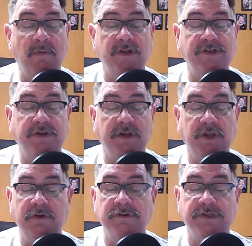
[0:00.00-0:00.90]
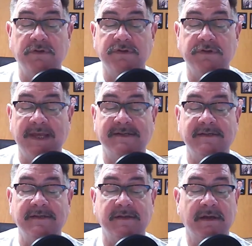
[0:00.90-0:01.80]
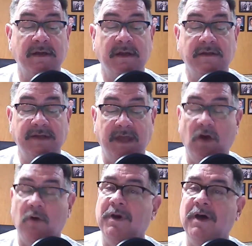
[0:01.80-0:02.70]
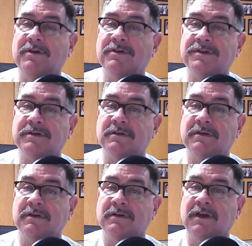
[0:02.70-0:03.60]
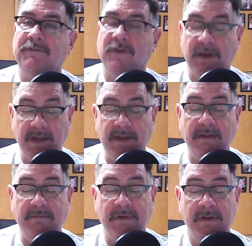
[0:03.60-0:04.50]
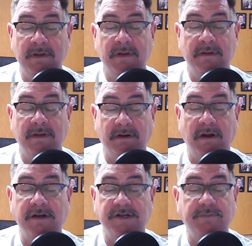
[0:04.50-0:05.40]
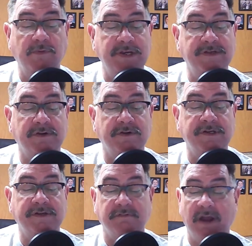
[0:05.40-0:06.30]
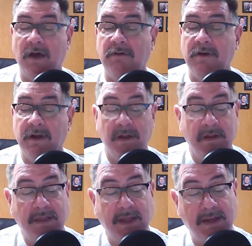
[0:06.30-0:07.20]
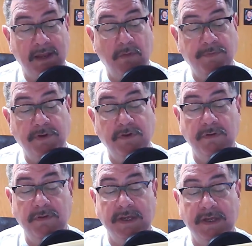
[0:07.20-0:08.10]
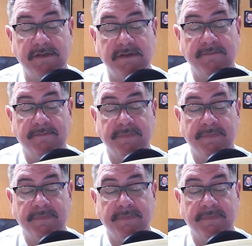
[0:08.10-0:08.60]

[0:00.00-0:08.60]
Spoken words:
he wants you to use those lessons to help others. If you need them, there are some resources around that can help you do this.